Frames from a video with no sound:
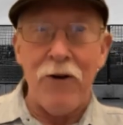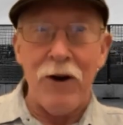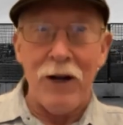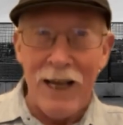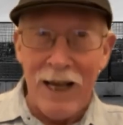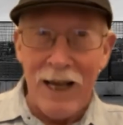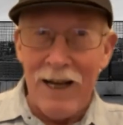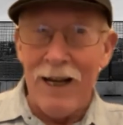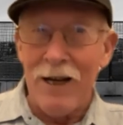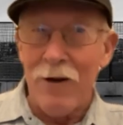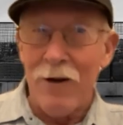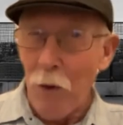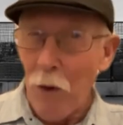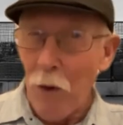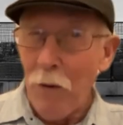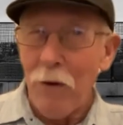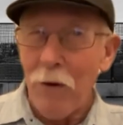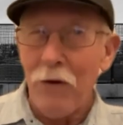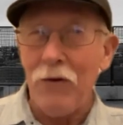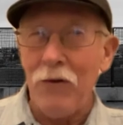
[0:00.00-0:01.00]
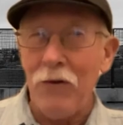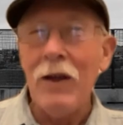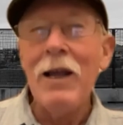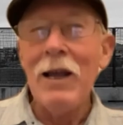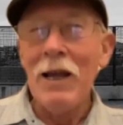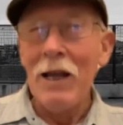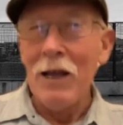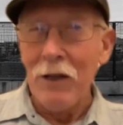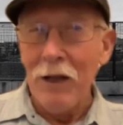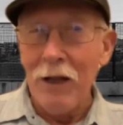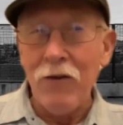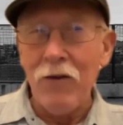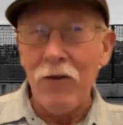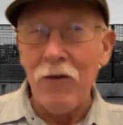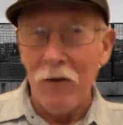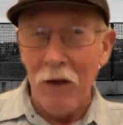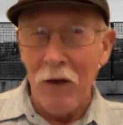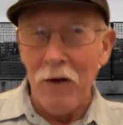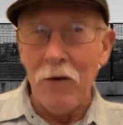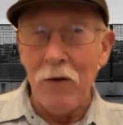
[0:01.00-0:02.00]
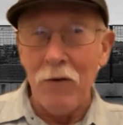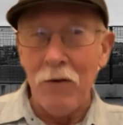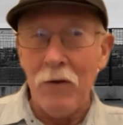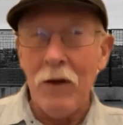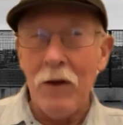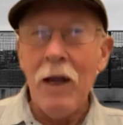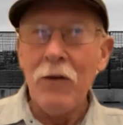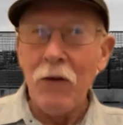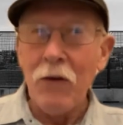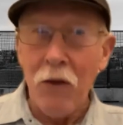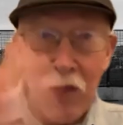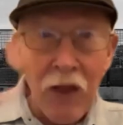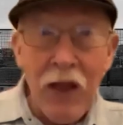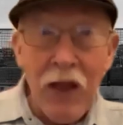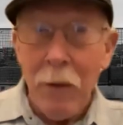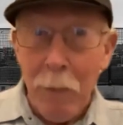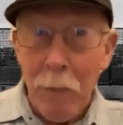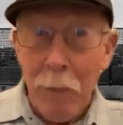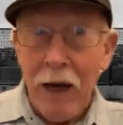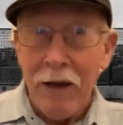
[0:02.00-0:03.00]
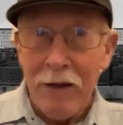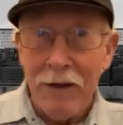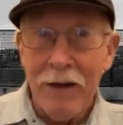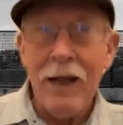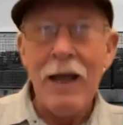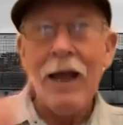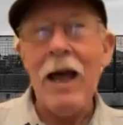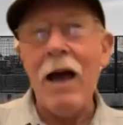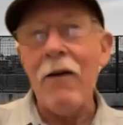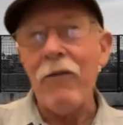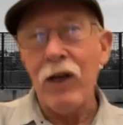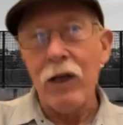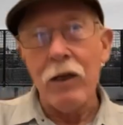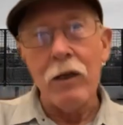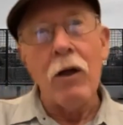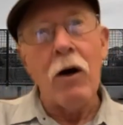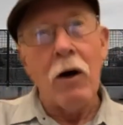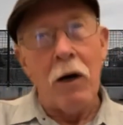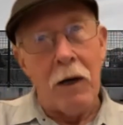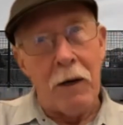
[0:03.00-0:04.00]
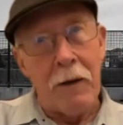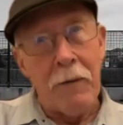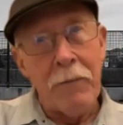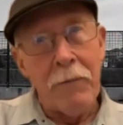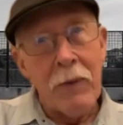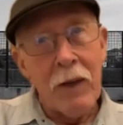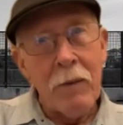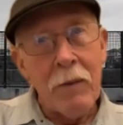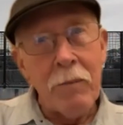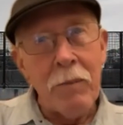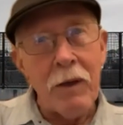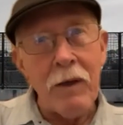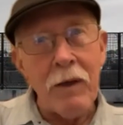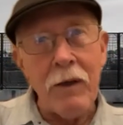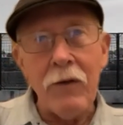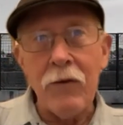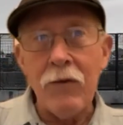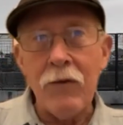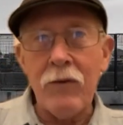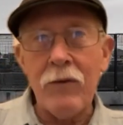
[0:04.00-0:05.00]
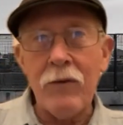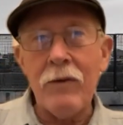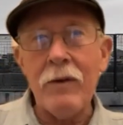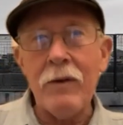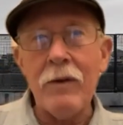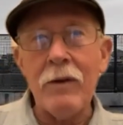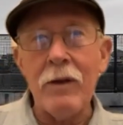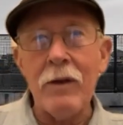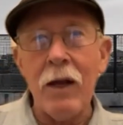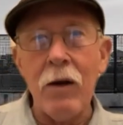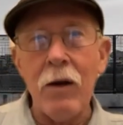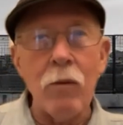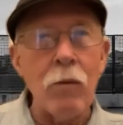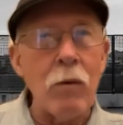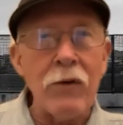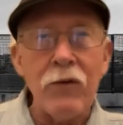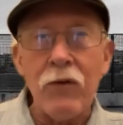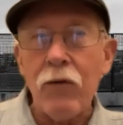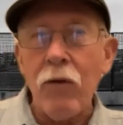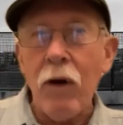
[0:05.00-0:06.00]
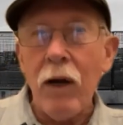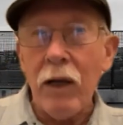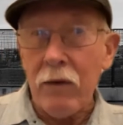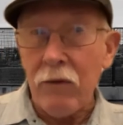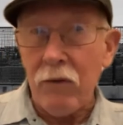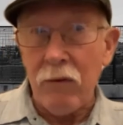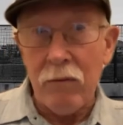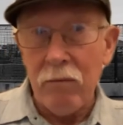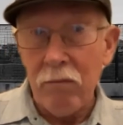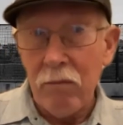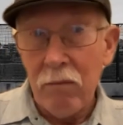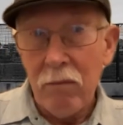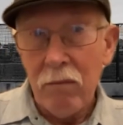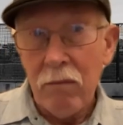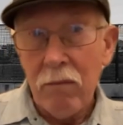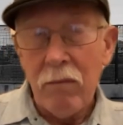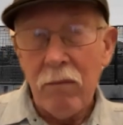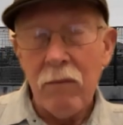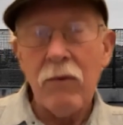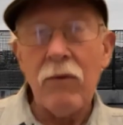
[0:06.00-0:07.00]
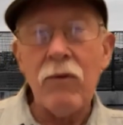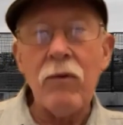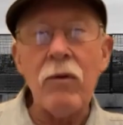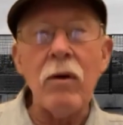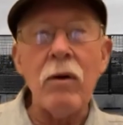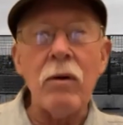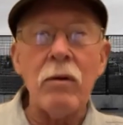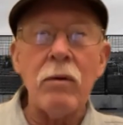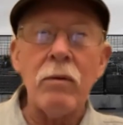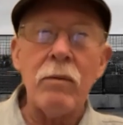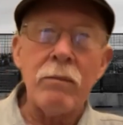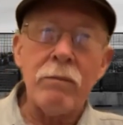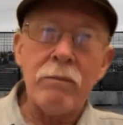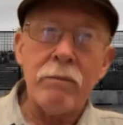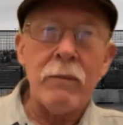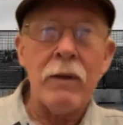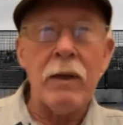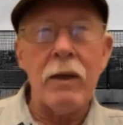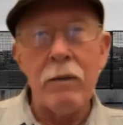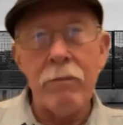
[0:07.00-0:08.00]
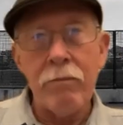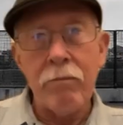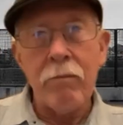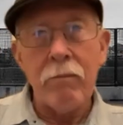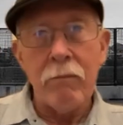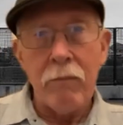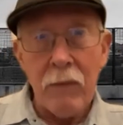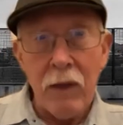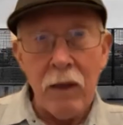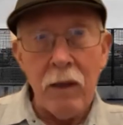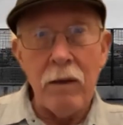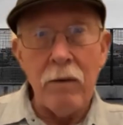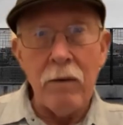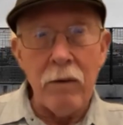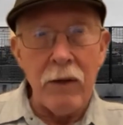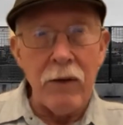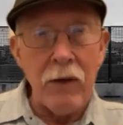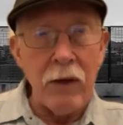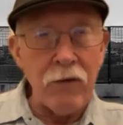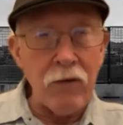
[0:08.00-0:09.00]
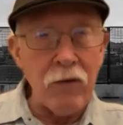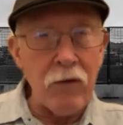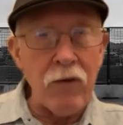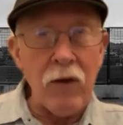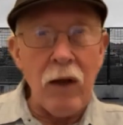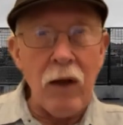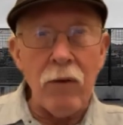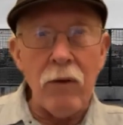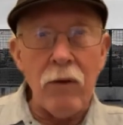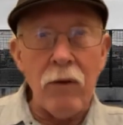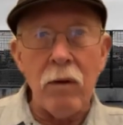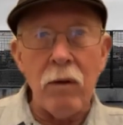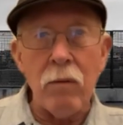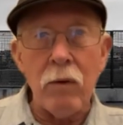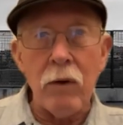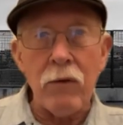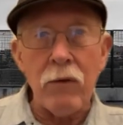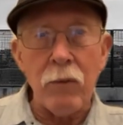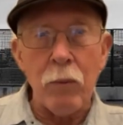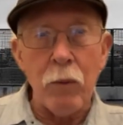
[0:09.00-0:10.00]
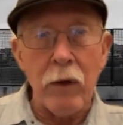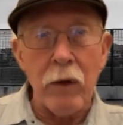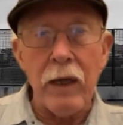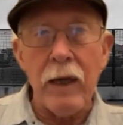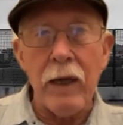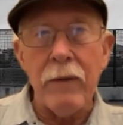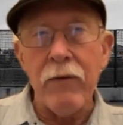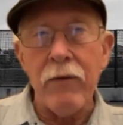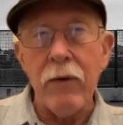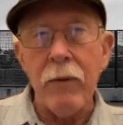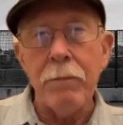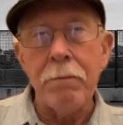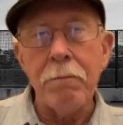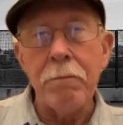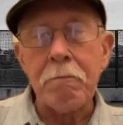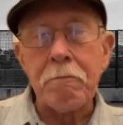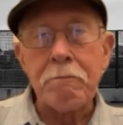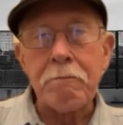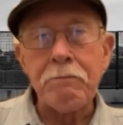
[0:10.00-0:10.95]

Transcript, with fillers: for getting growers and legislators to think about having a law because they don't want strikes. So, anyway, that's just how the law works and where it came from.